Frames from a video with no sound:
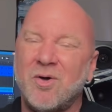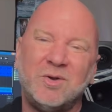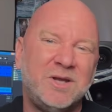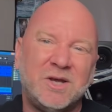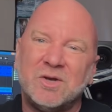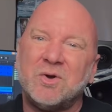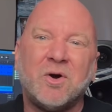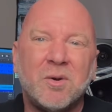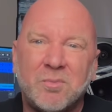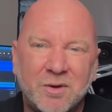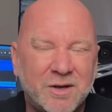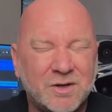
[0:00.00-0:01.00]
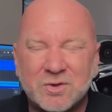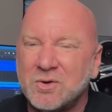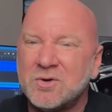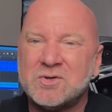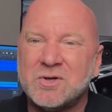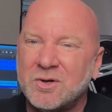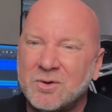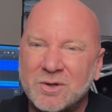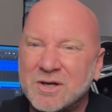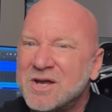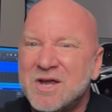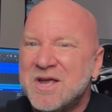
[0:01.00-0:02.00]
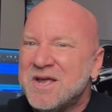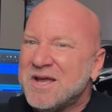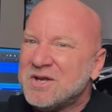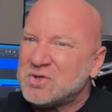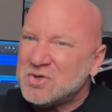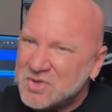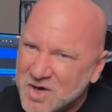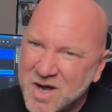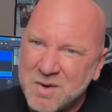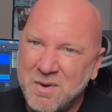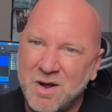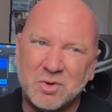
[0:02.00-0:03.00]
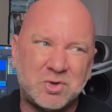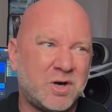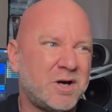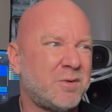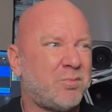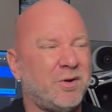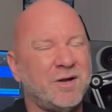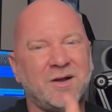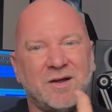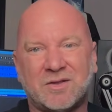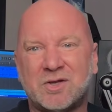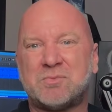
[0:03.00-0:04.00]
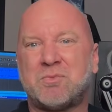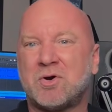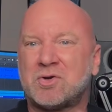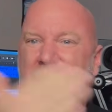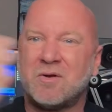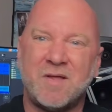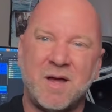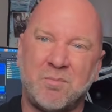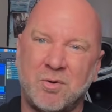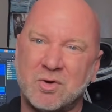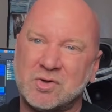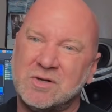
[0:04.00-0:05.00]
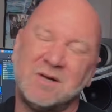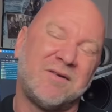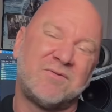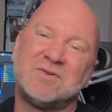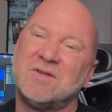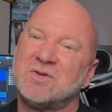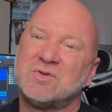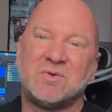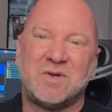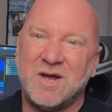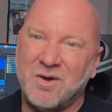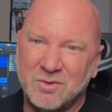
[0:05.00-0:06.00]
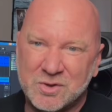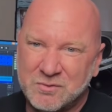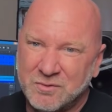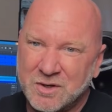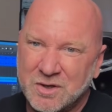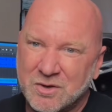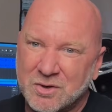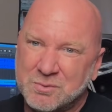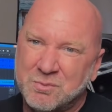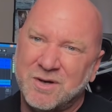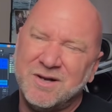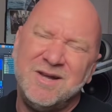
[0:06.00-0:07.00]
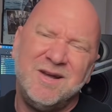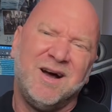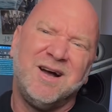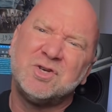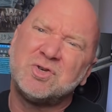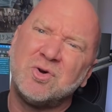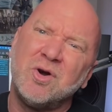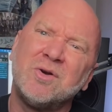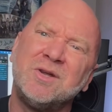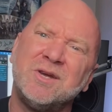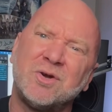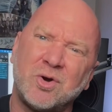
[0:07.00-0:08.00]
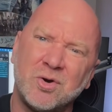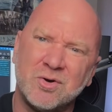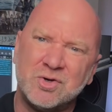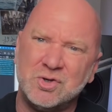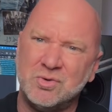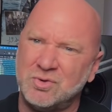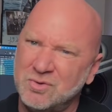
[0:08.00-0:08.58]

Lead guitar playing, guitar soloing, it's not about trying to play like this person or that person, and I've said this on countless videos, but I strongly encourage you to